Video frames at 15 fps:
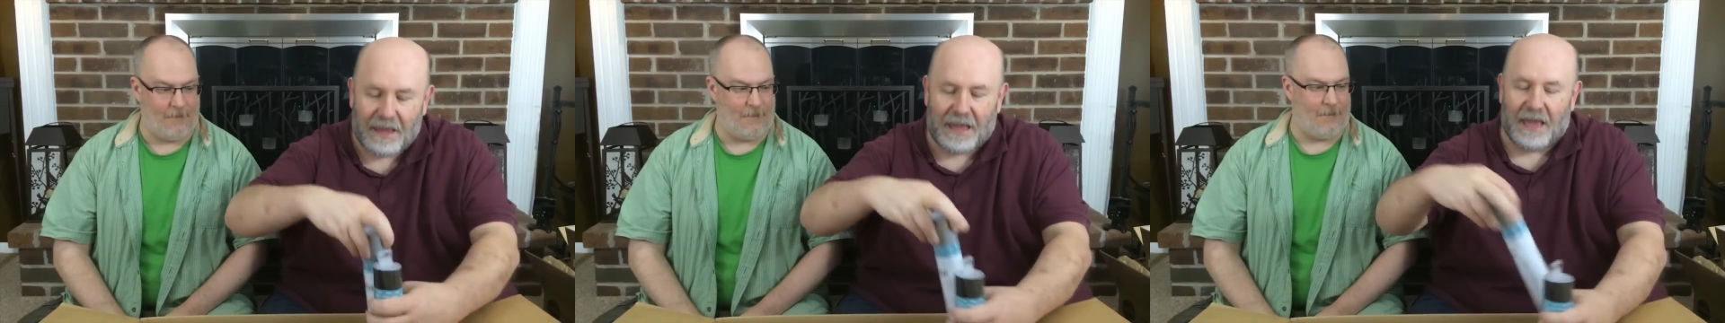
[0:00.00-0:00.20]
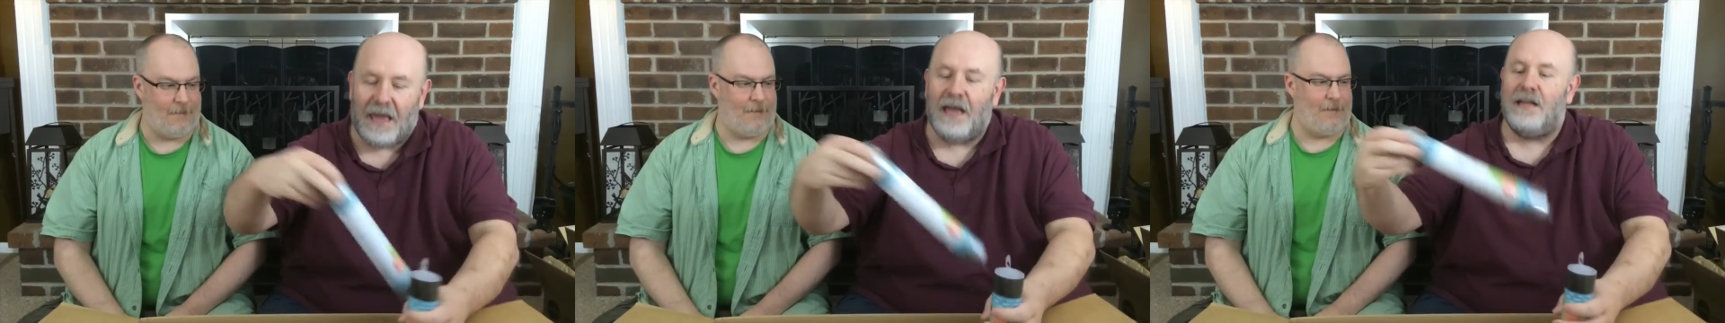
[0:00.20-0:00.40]

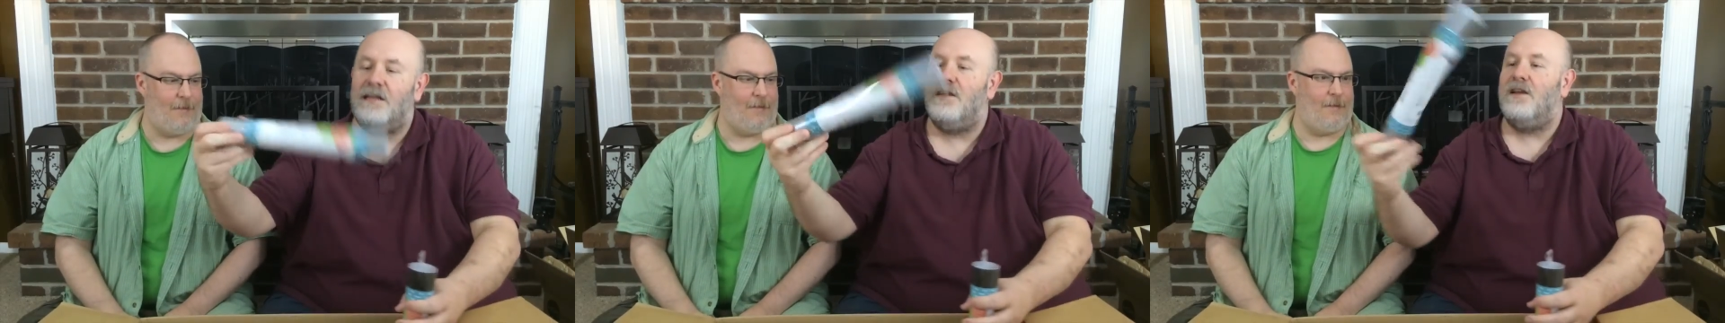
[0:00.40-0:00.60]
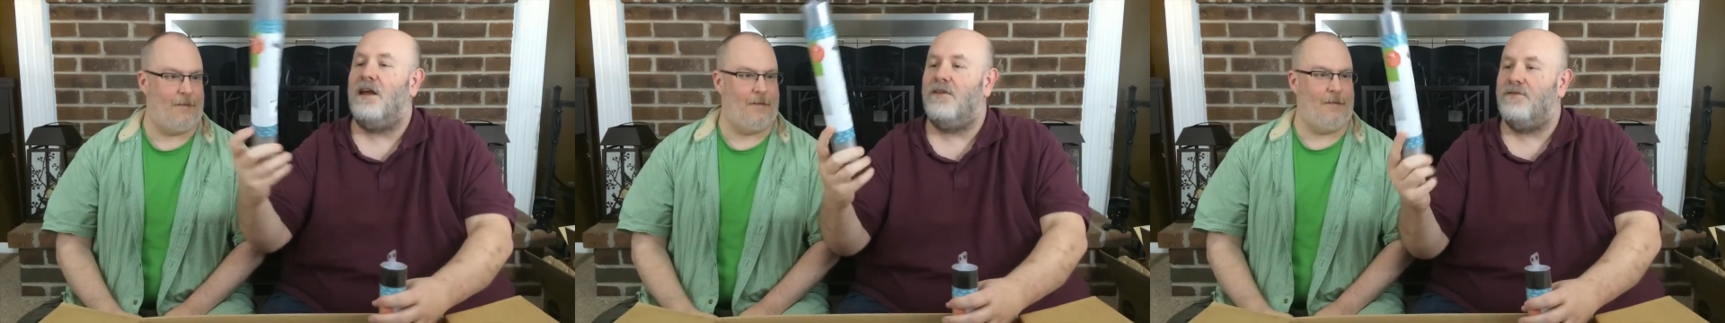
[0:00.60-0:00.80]
Speaker 1: And
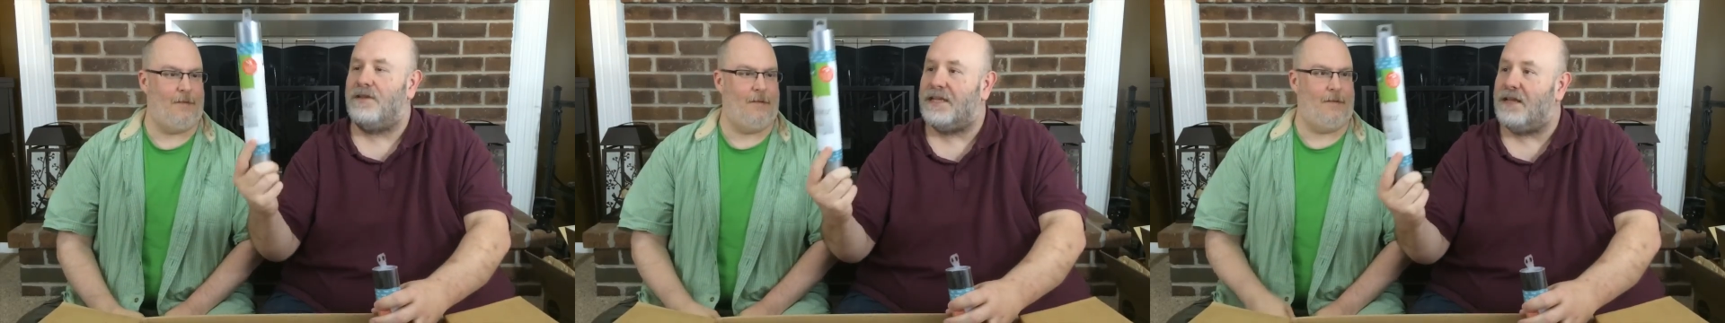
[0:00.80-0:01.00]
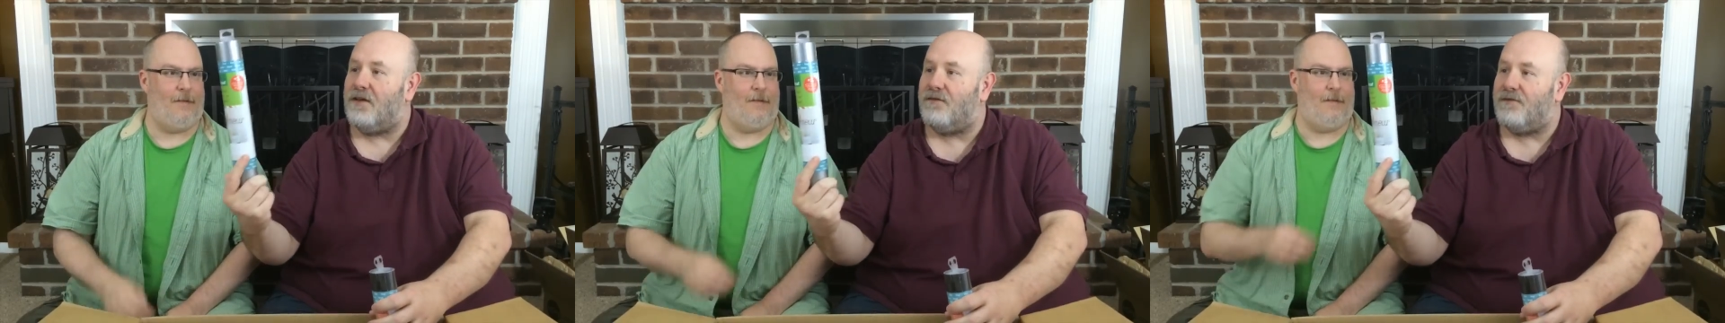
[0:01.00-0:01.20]
another
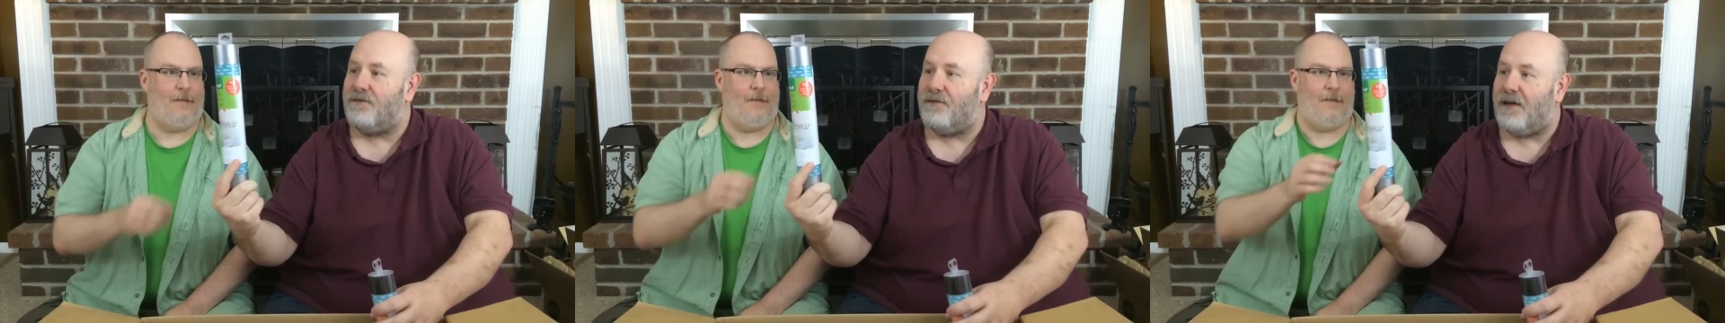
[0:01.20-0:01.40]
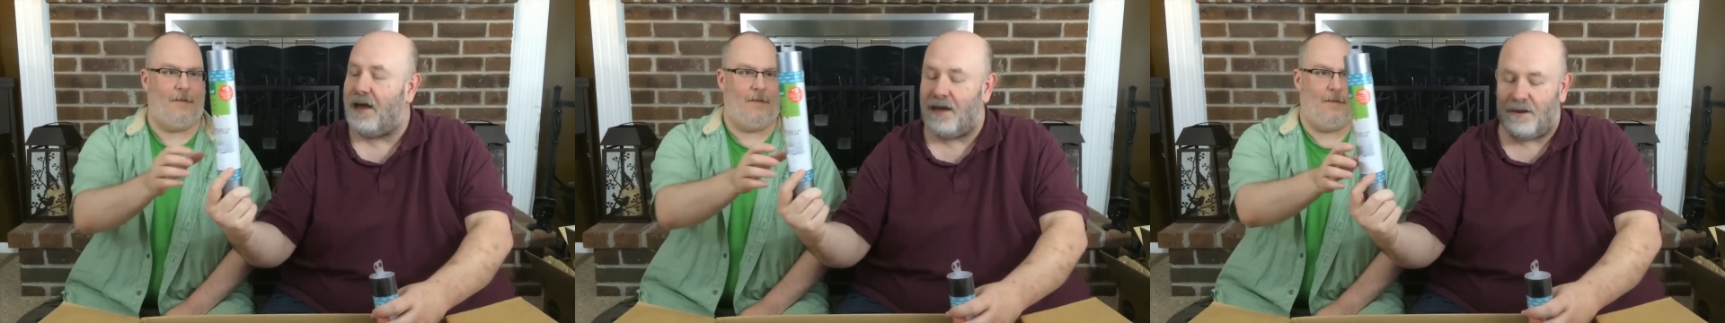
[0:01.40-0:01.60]
silver
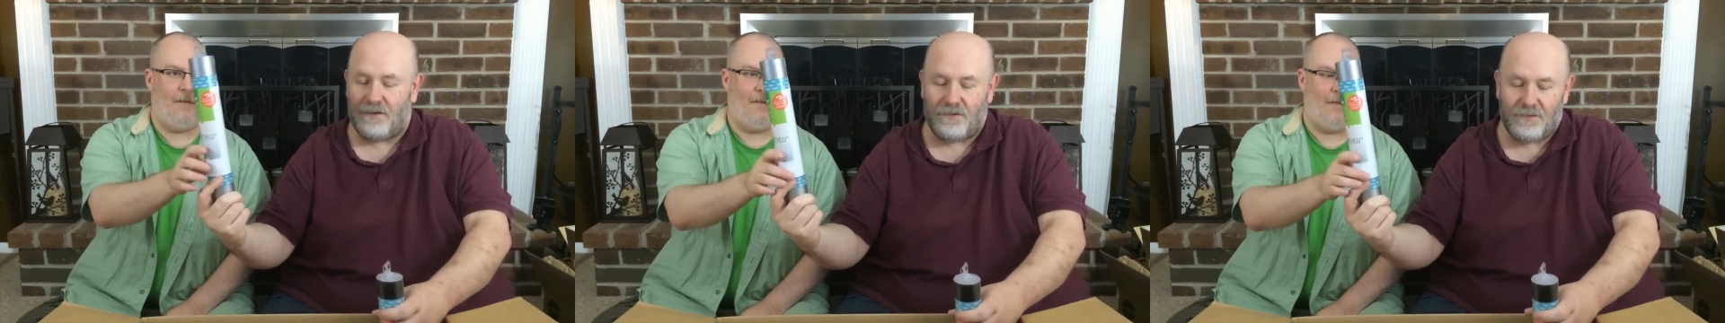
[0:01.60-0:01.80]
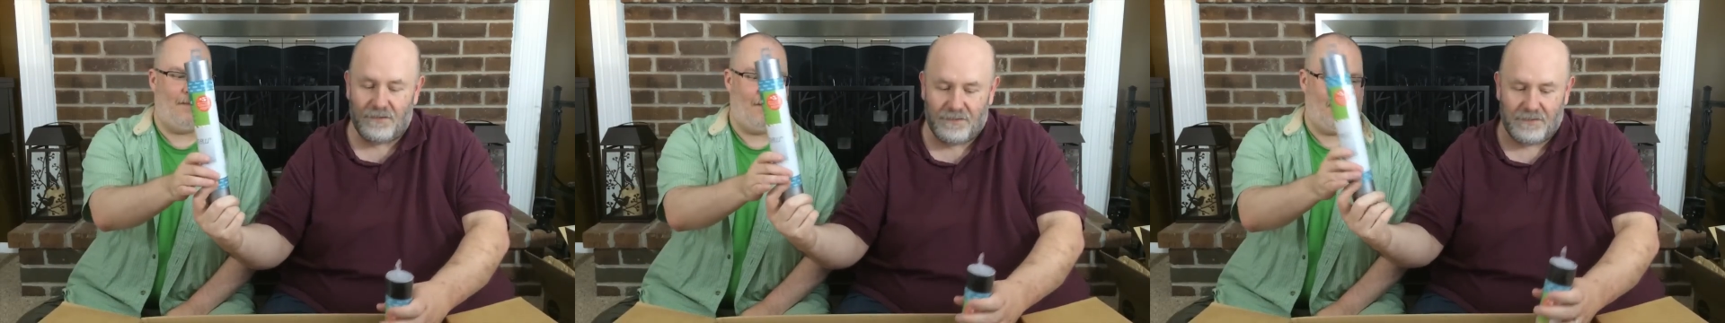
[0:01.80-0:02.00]

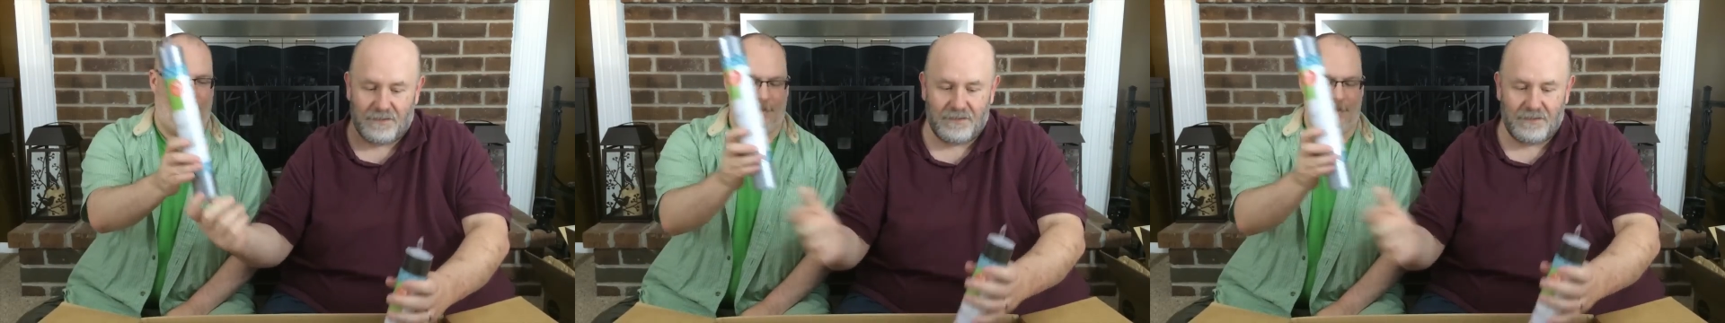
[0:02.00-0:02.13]
vinyl.